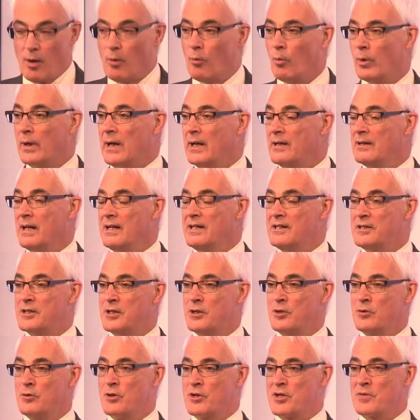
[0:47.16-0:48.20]
What I'd like
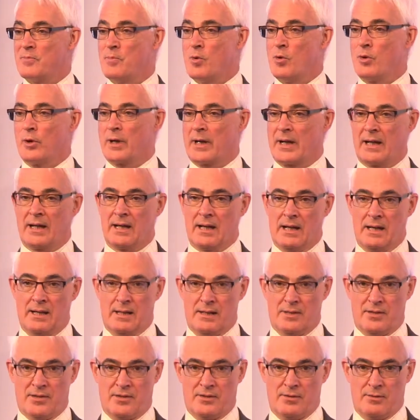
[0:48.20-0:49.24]
to do this morning
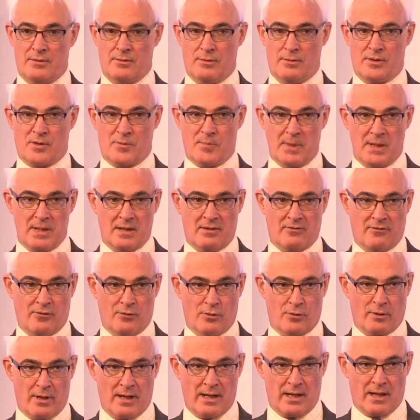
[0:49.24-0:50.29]
is to speak
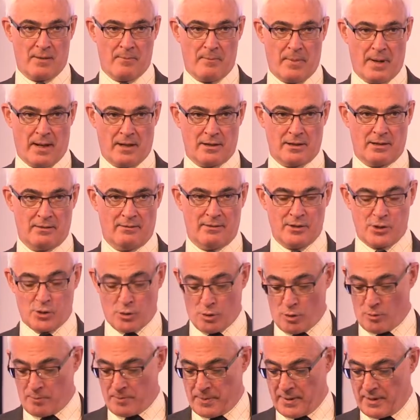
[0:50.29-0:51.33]
for a comparatively
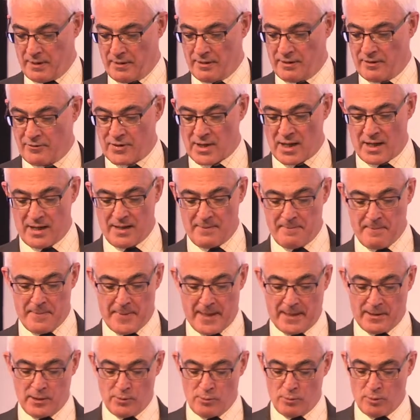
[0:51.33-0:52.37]
short period of time.
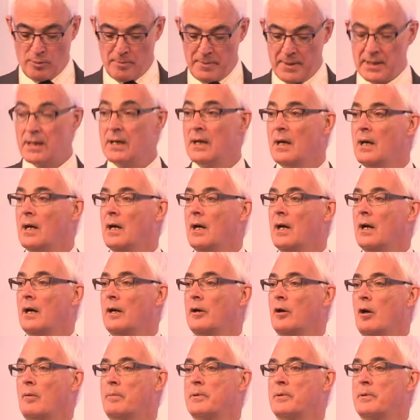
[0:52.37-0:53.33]
Then there will be an